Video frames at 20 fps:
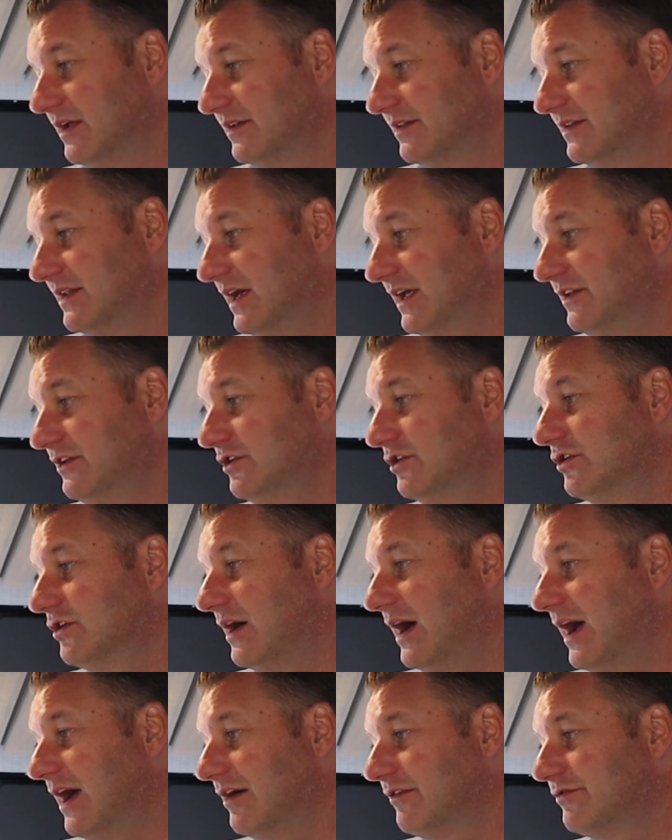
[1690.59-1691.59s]
Then you
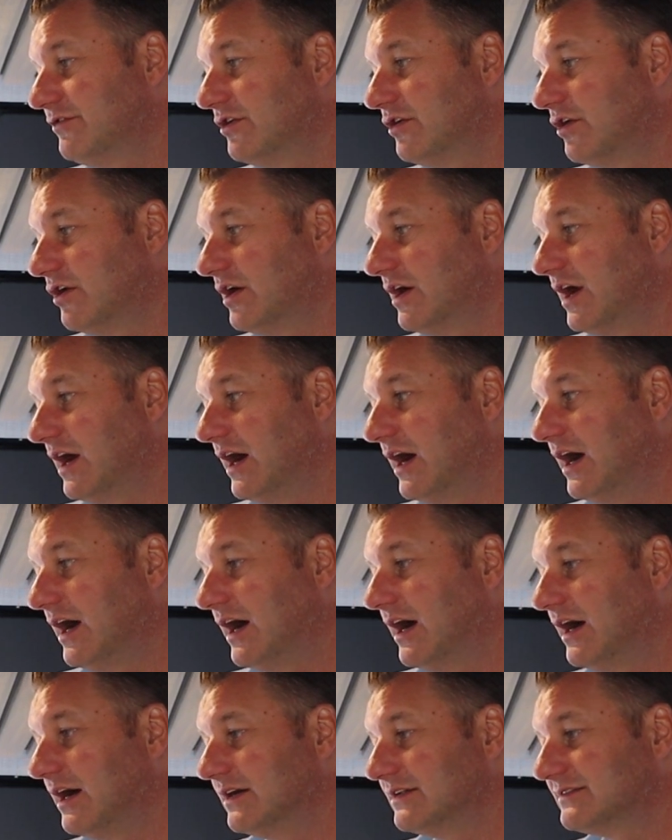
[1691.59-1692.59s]
have your
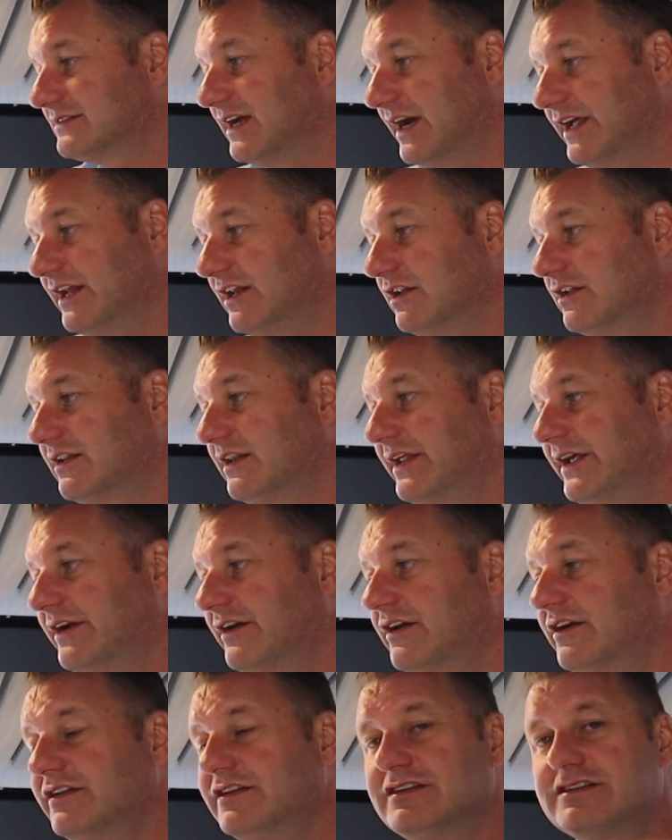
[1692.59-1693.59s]
title
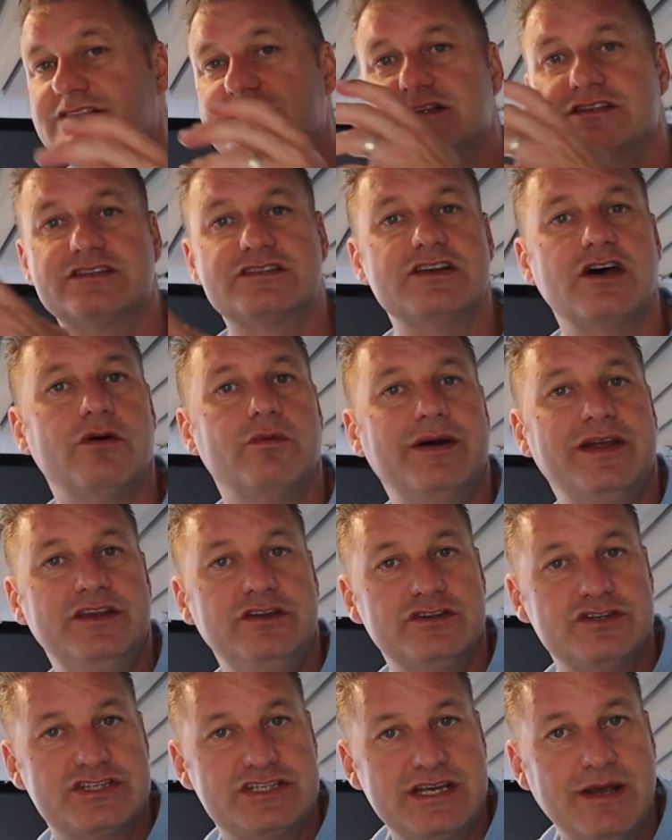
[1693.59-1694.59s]
clearance. So when
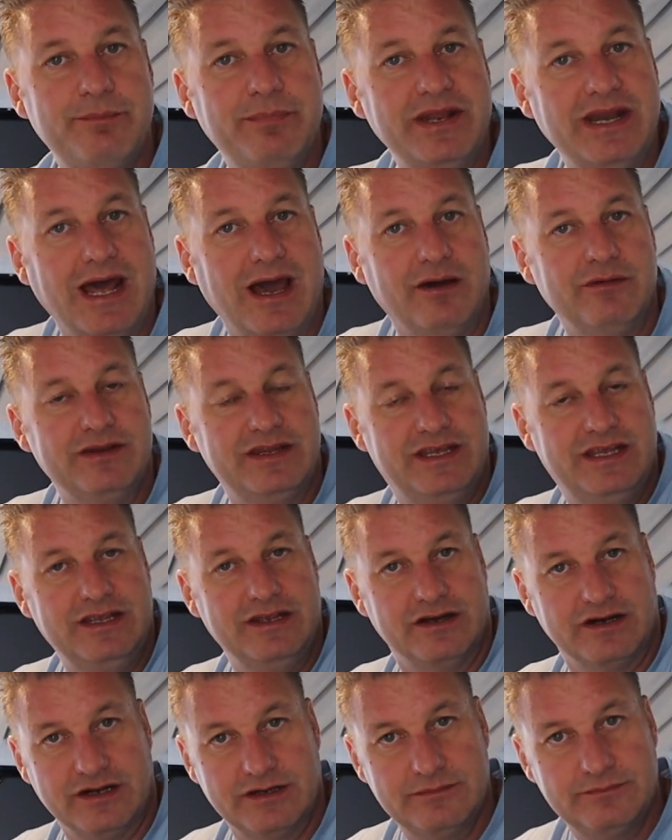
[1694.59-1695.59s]
you ship it out
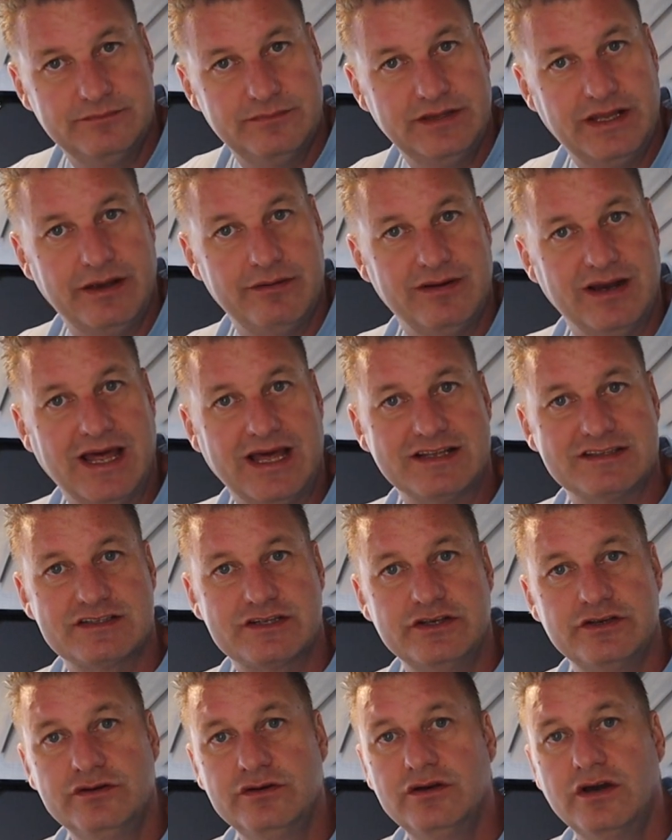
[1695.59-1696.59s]
here, they will ask
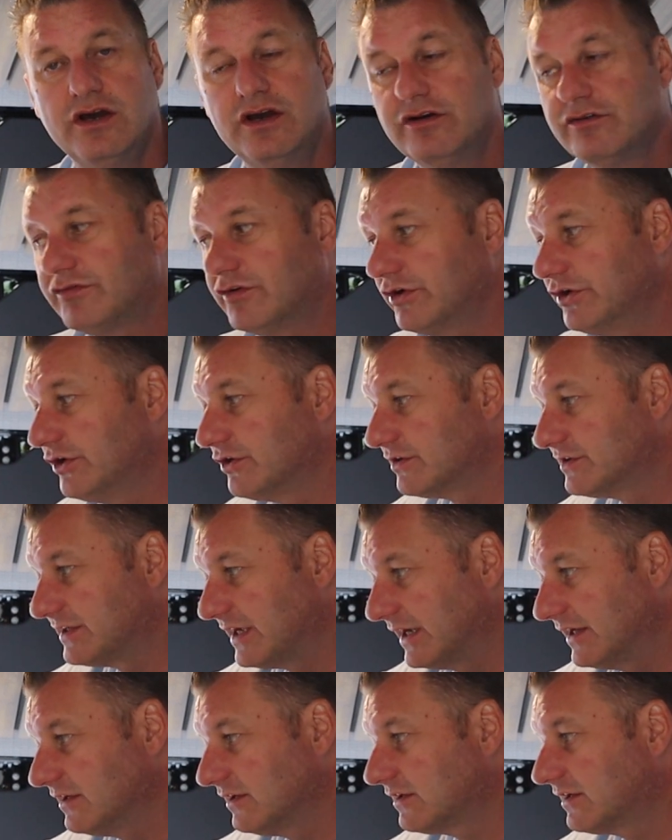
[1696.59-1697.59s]
you for your
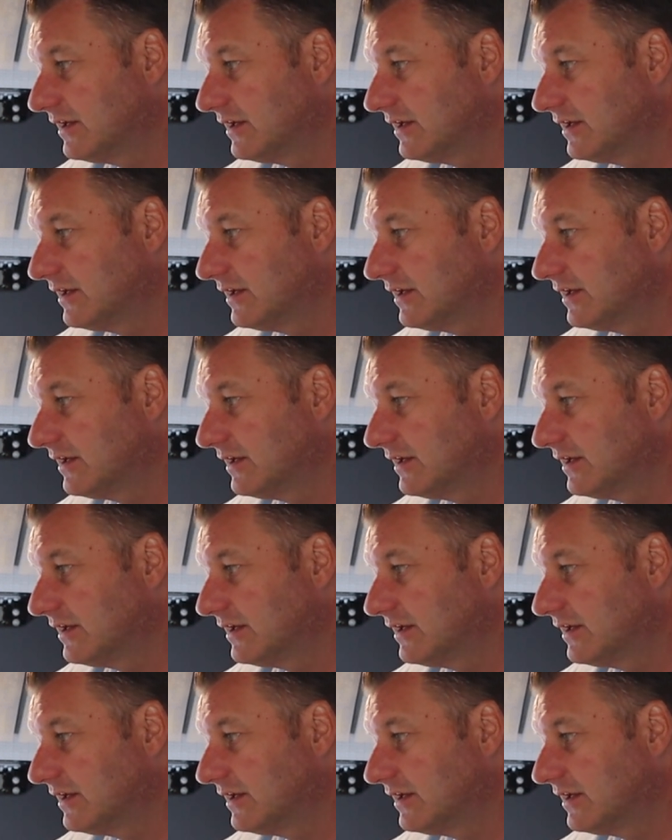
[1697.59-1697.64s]
title